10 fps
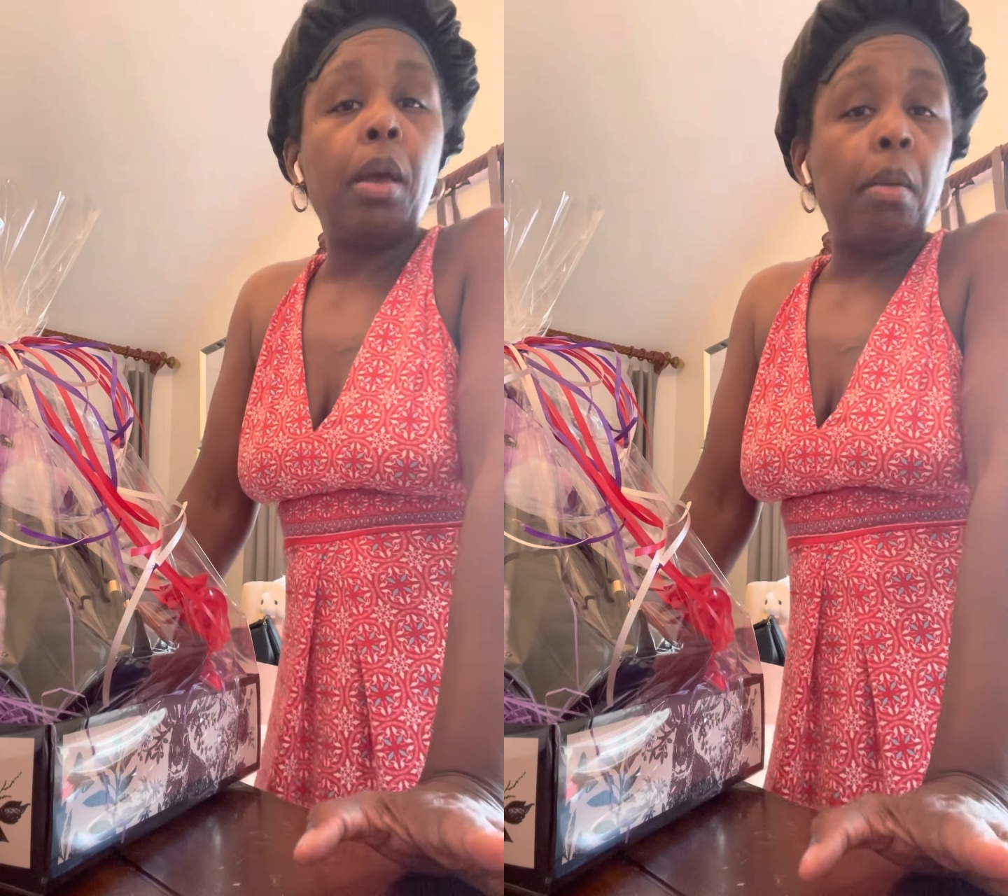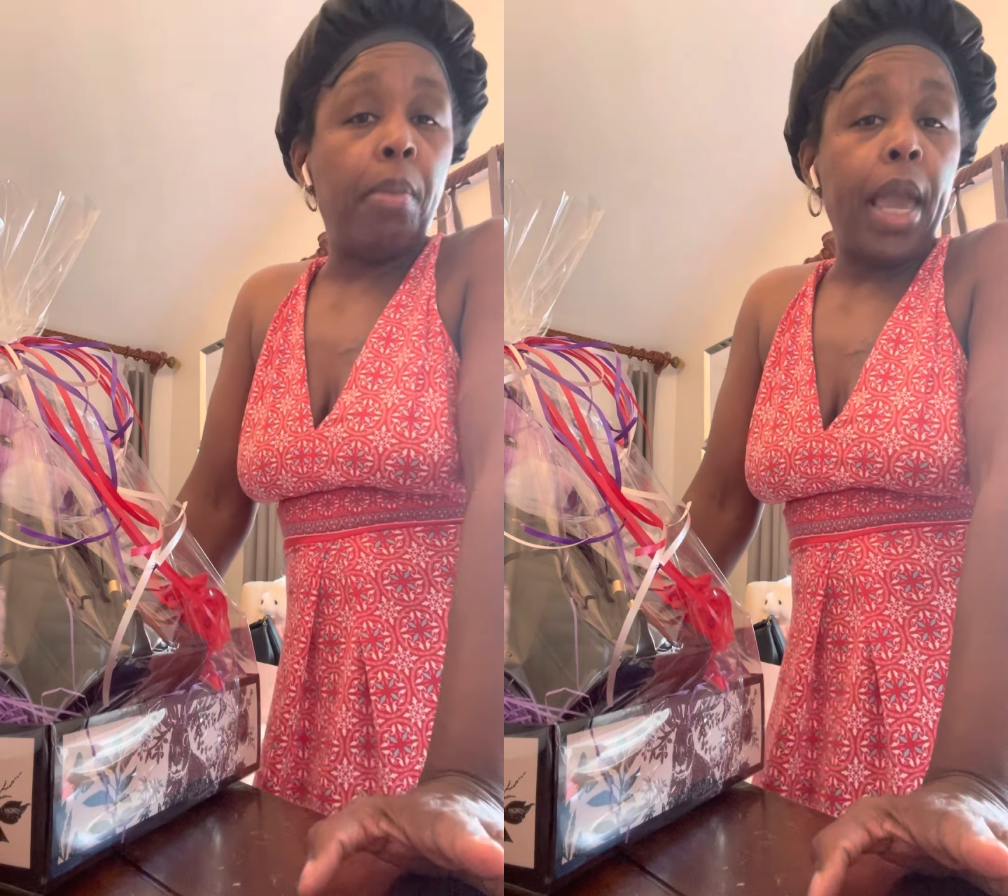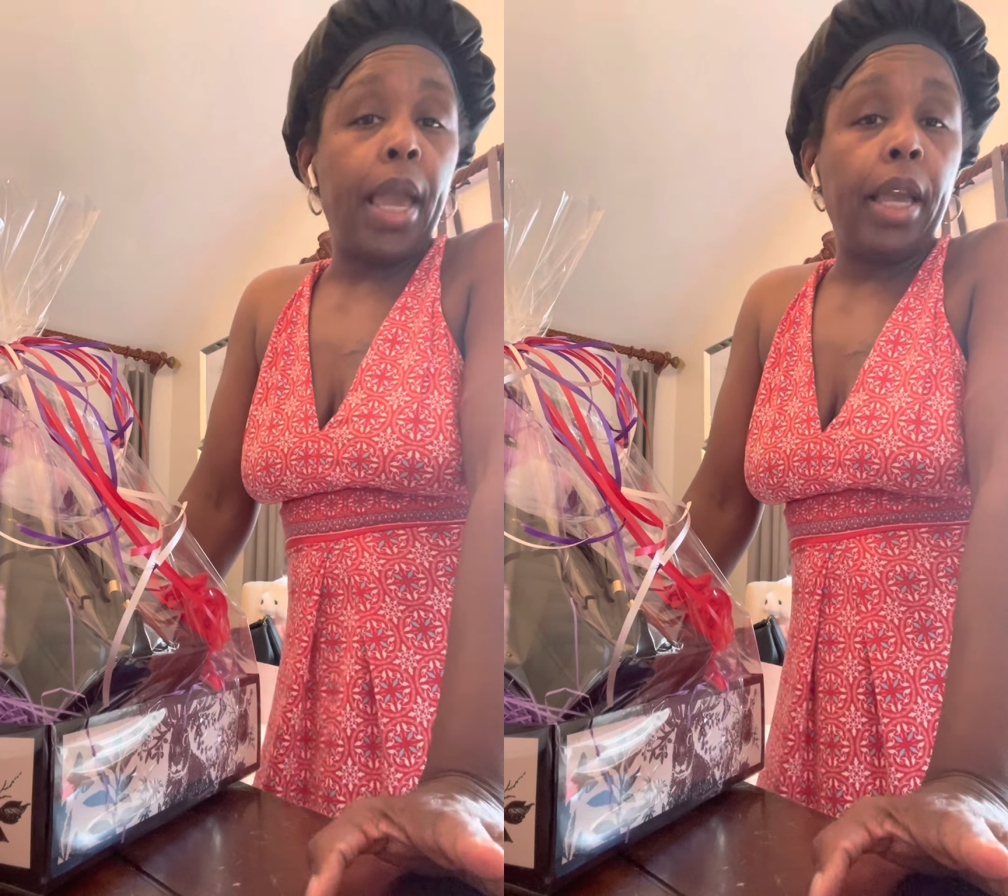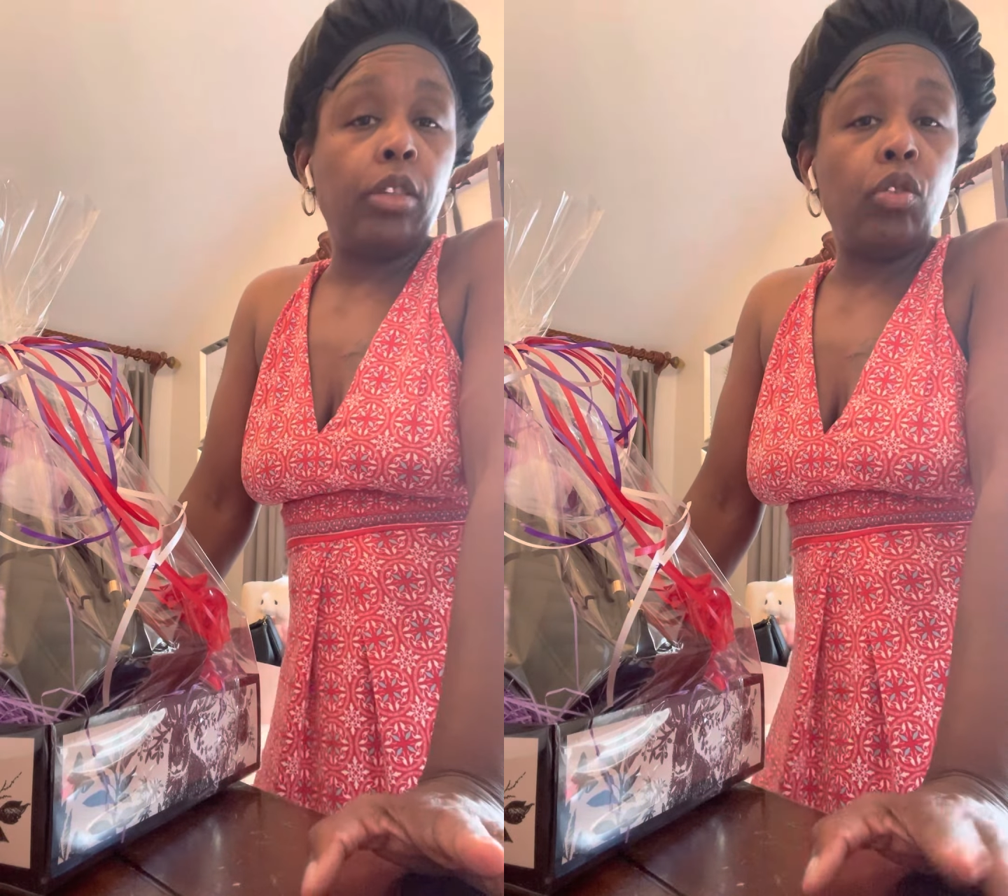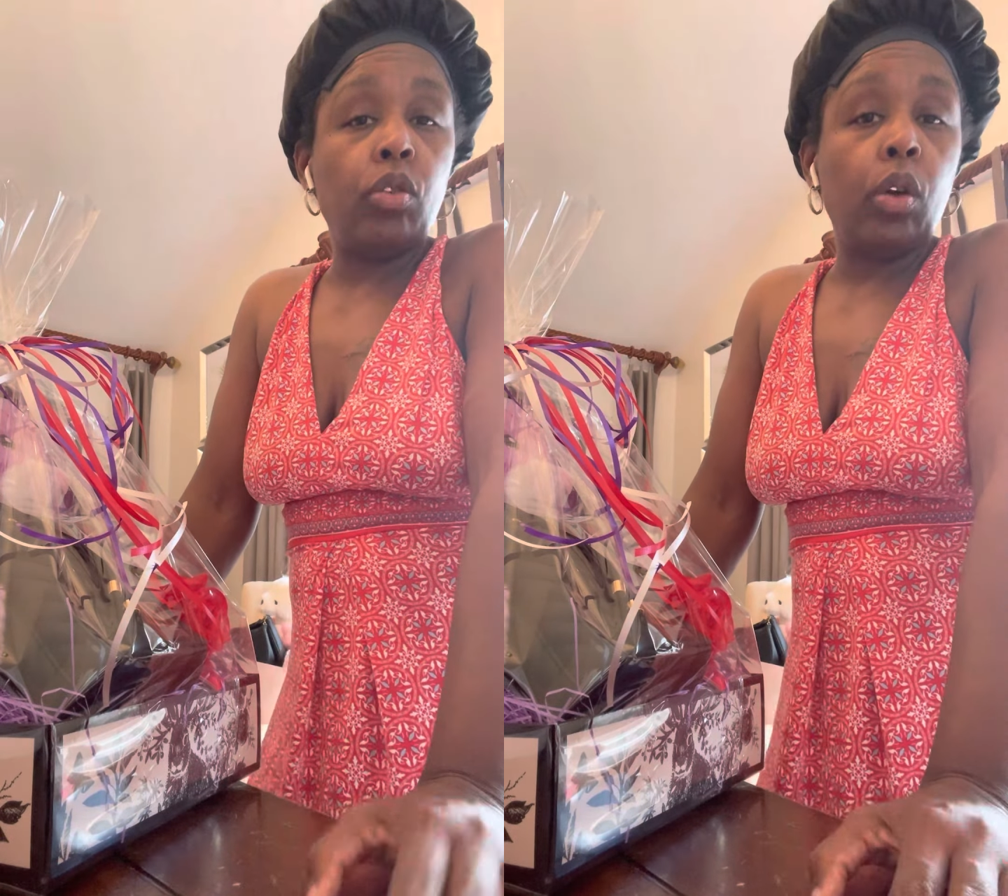bags.
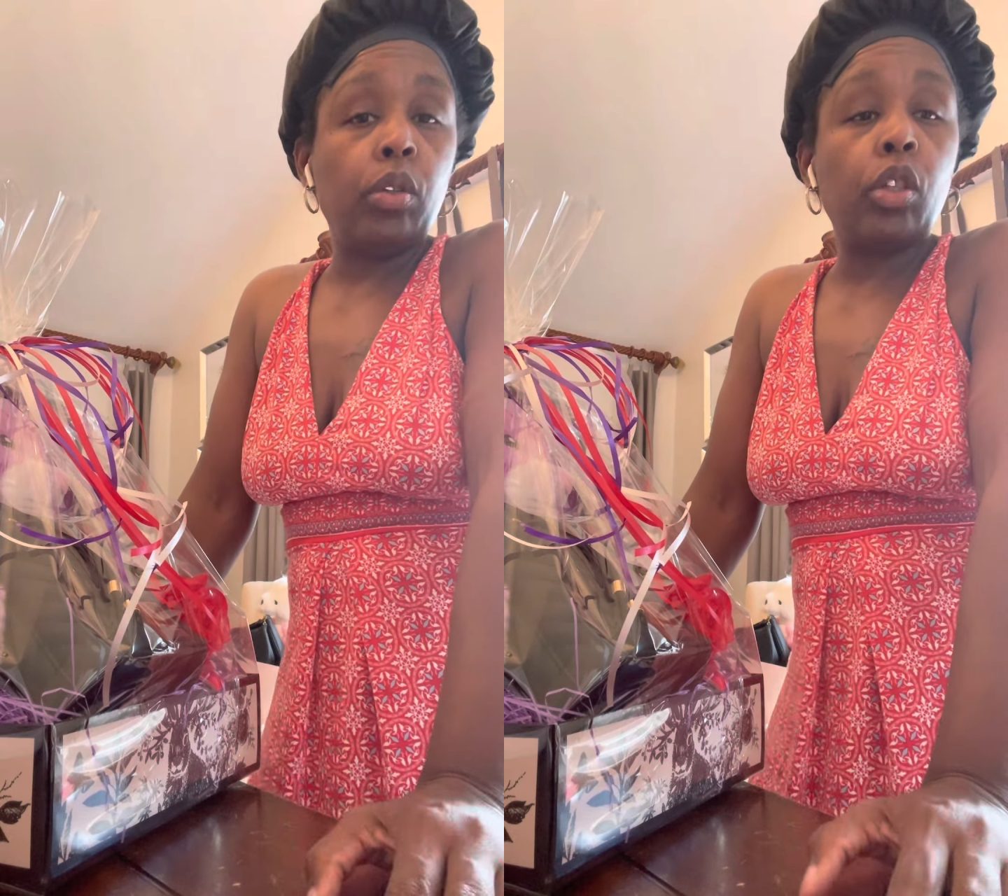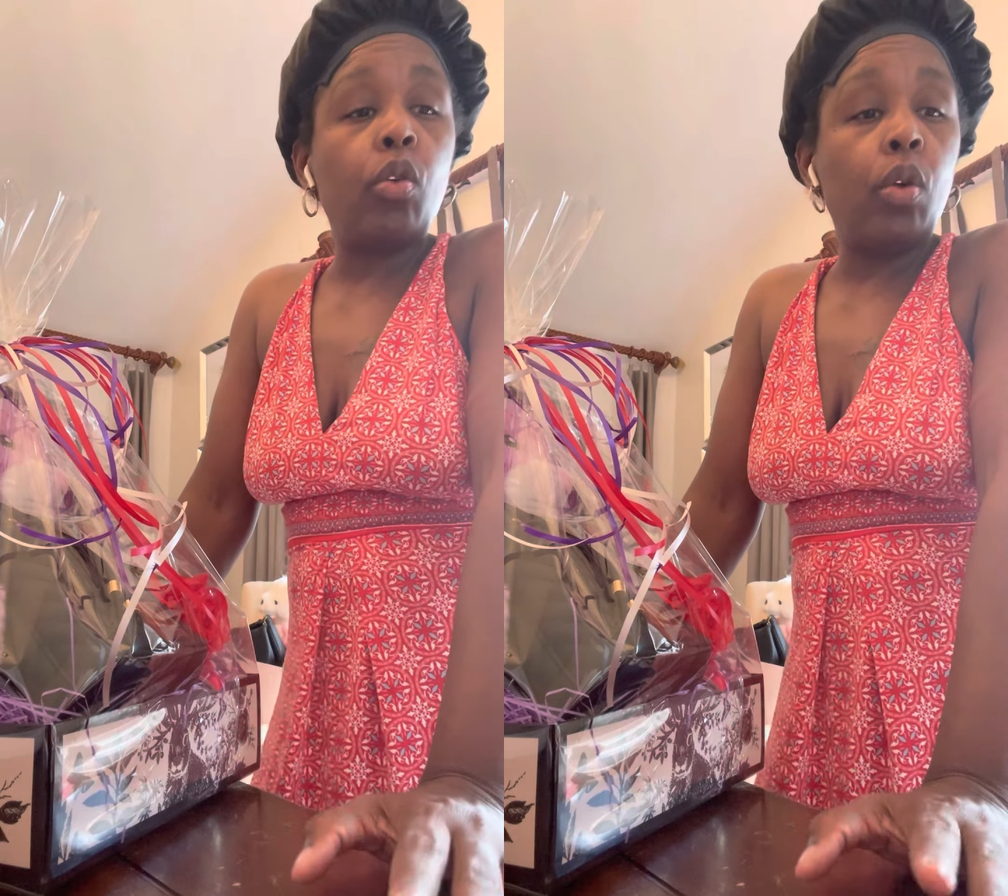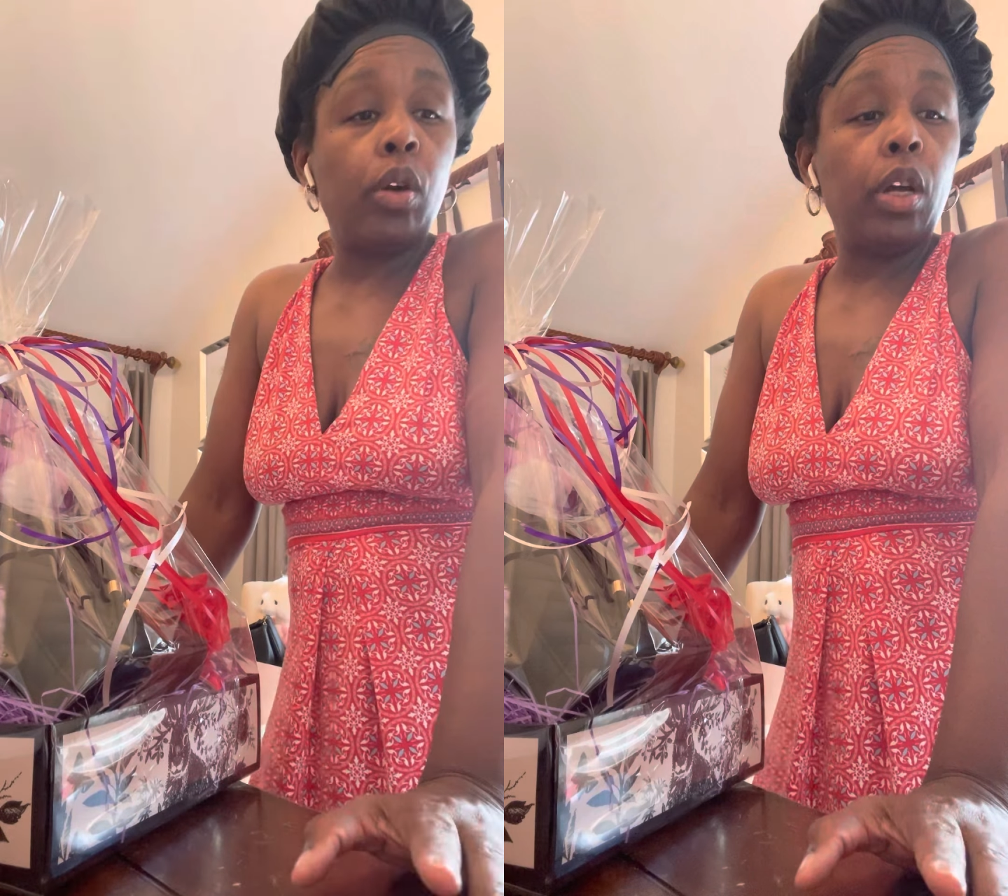You know, it's according